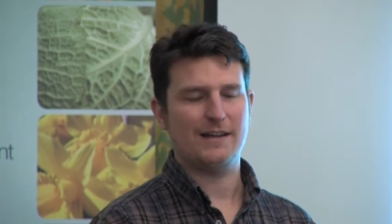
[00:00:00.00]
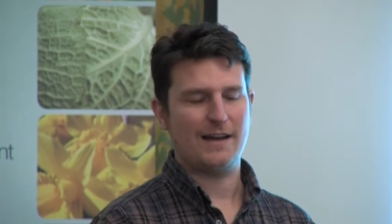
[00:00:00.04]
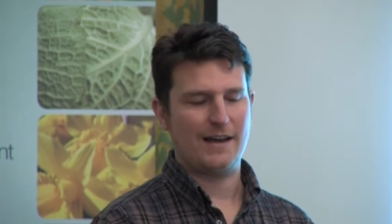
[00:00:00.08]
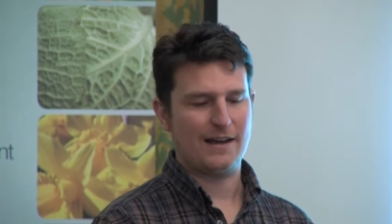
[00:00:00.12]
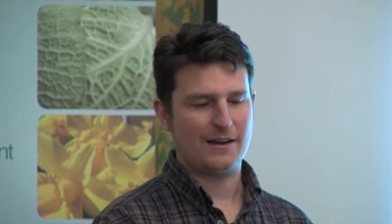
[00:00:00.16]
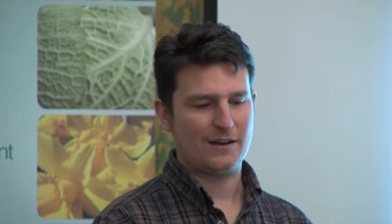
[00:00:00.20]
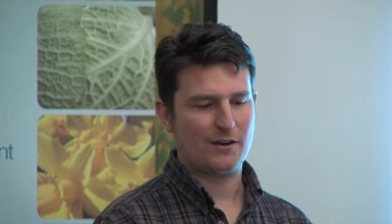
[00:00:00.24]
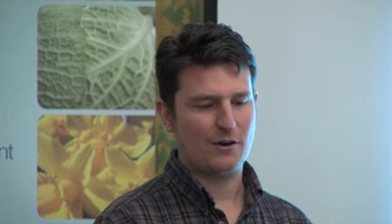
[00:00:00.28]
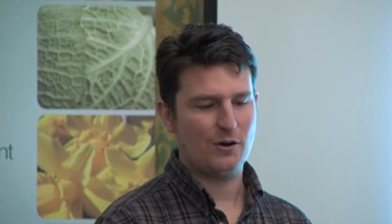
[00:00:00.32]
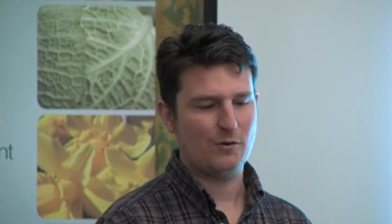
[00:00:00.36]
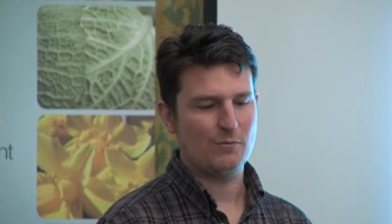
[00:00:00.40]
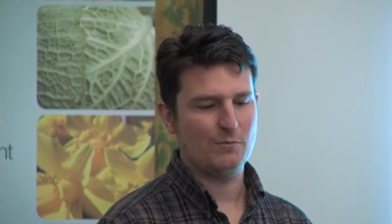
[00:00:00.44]

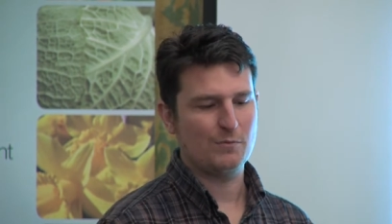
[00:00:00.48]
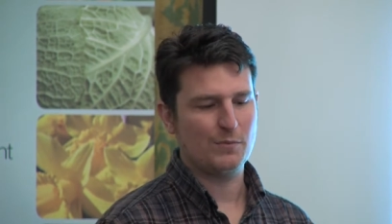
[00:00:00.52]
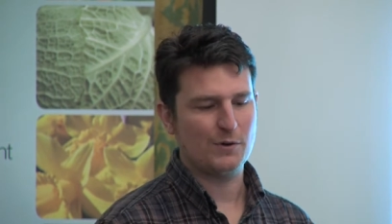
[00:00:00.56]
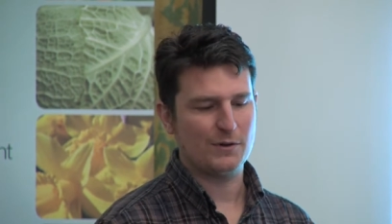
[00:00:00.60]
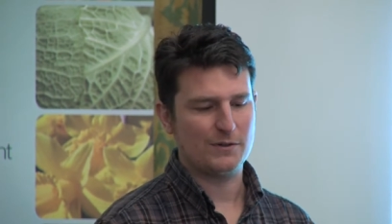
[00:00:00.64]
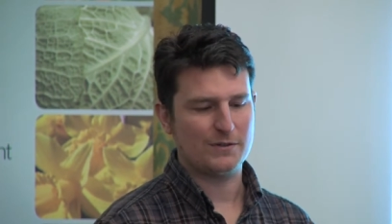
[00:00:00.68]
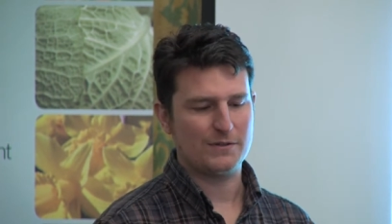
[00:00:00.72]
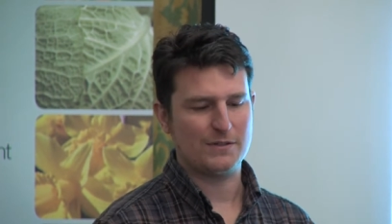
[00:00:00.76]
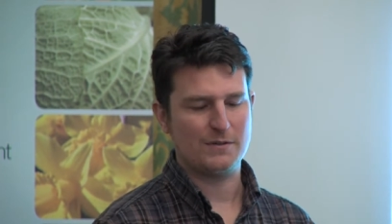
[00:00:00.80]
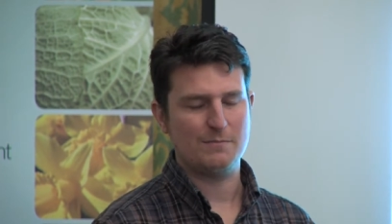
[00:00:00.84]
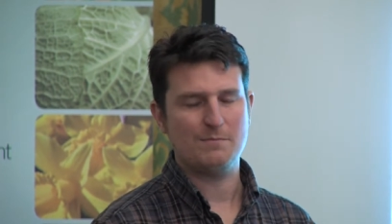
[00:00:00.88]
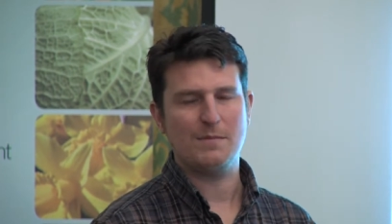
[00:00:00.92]
our
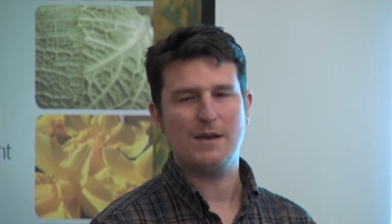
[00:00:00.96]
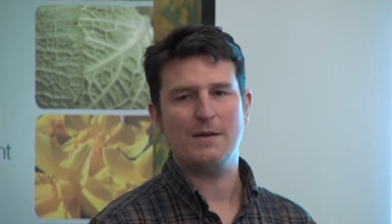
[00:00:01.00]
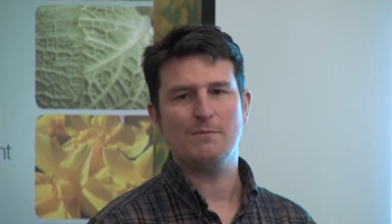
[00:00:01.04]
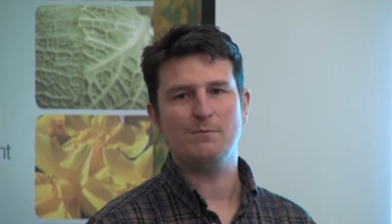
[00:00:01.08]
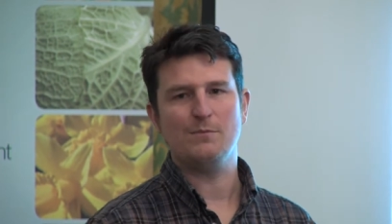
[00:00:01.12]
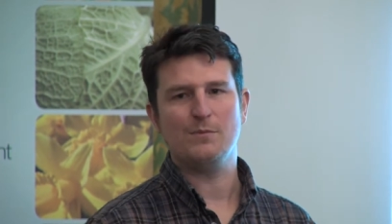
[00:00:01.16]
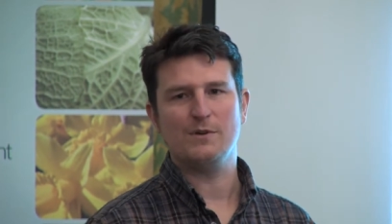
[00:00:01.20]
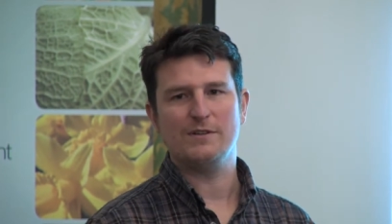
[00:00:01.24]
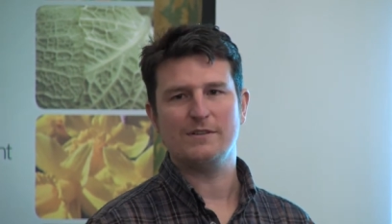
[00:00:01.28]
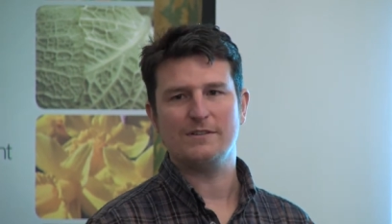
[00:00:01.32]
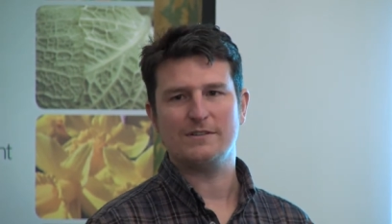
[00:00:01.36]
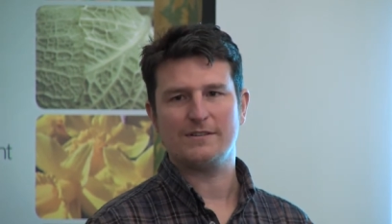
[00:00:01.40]
compost
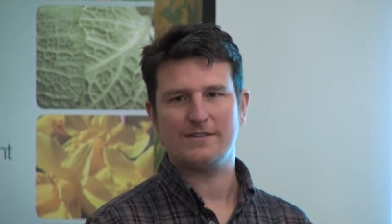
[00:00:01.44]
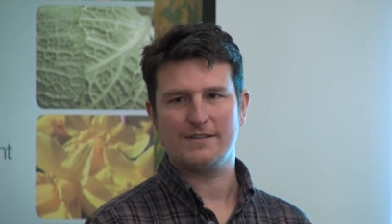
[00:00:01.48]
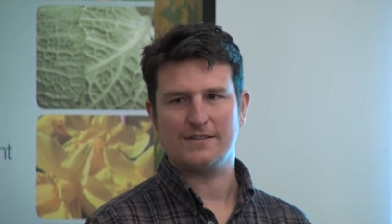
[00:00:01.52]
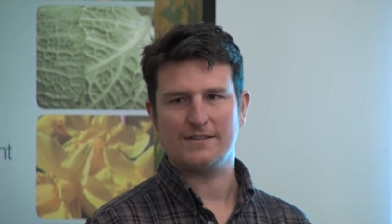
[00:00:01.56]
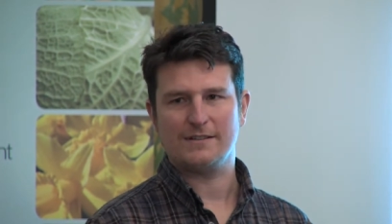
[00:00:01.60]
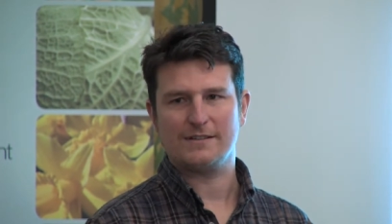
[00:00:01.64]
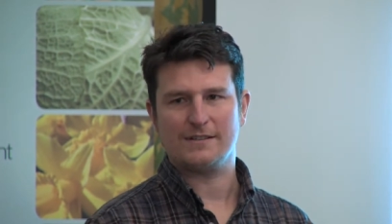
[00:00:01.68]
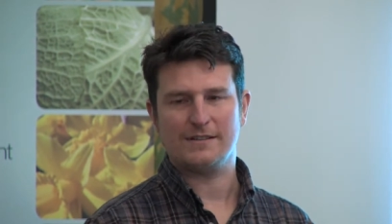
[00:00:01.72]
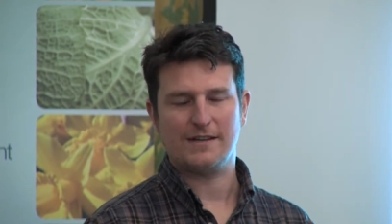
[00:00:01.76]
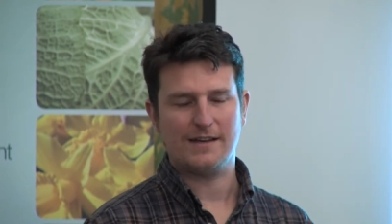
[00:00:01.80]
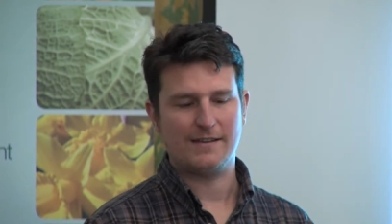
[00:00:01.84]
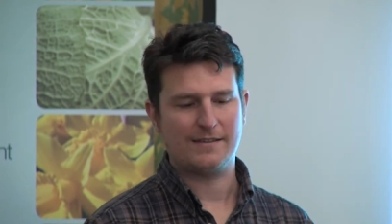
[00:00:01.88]
amendments,
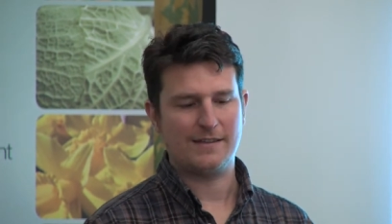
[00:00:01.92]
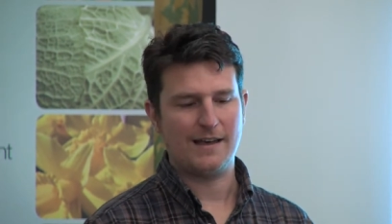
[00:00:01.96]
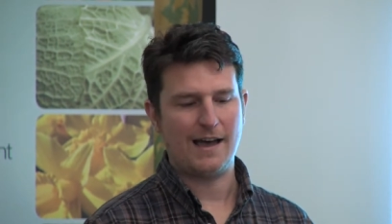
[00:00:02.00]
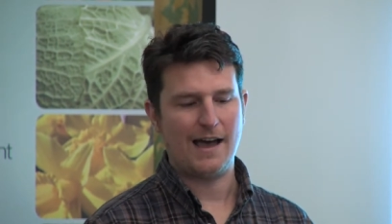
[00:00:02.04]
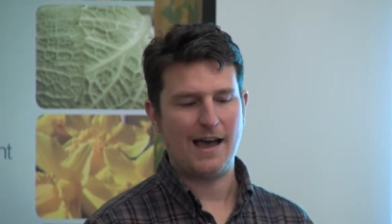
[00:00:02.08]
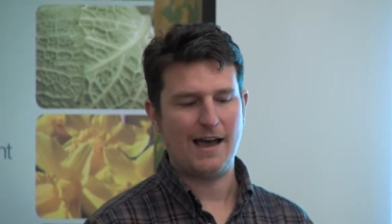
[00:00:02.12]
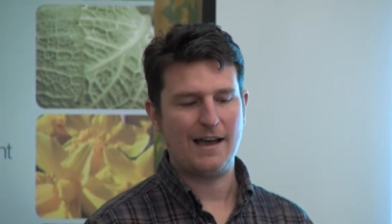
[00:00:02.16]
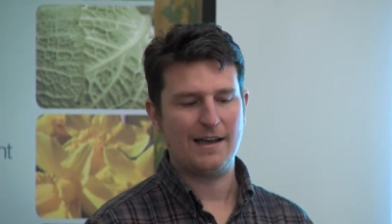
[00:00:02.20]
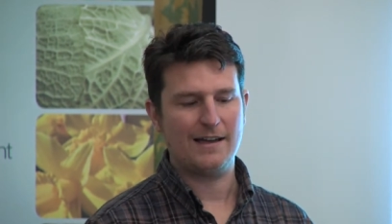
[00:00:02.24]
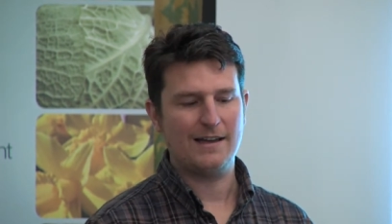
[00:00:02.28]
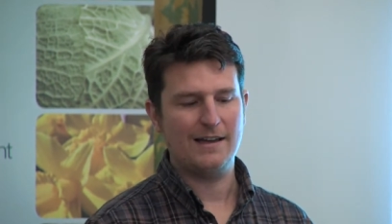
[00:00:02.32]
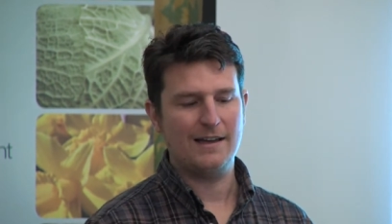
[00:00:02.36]
things like
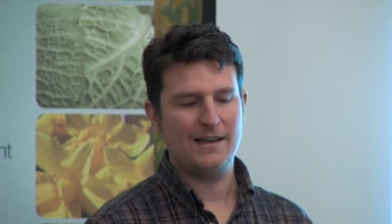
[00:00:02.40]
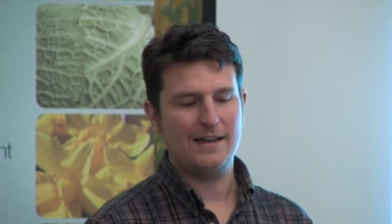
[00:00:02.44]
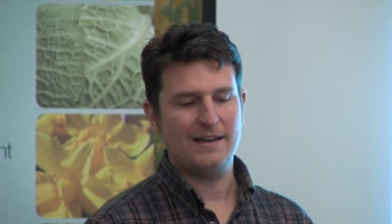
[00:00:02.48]
that.